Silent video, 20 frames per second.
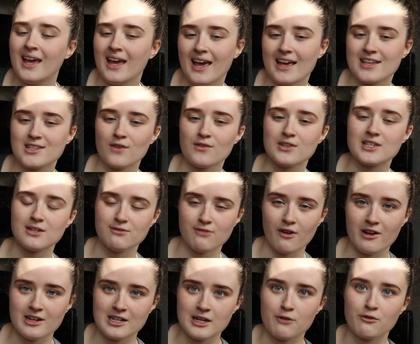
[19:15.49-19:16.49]
it is obviously
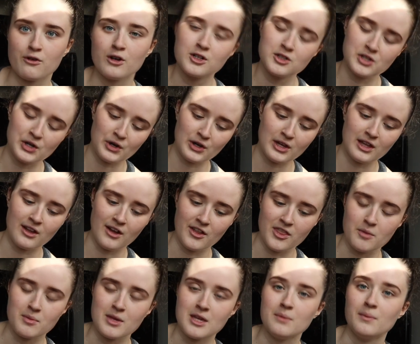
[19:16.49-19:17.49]
very different talking to
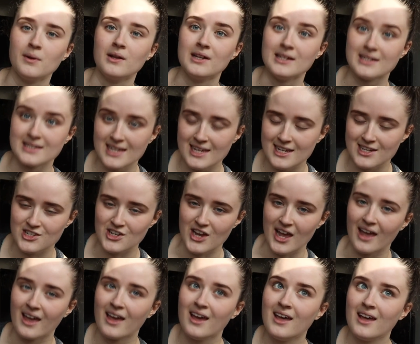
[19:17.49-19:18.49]
other people and
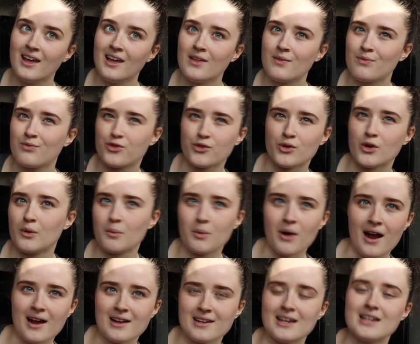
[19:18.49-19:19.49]
teaching through a
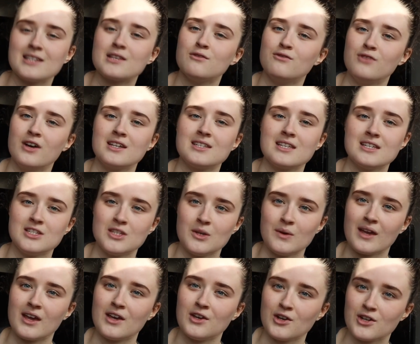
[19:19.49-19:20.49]
practice versus
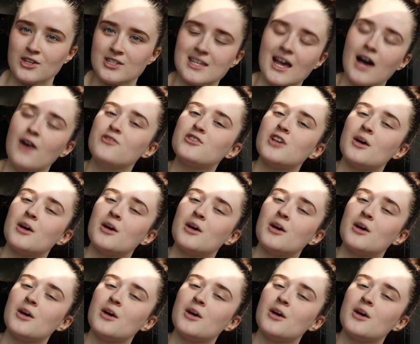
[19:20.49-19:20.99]
doing it yourself.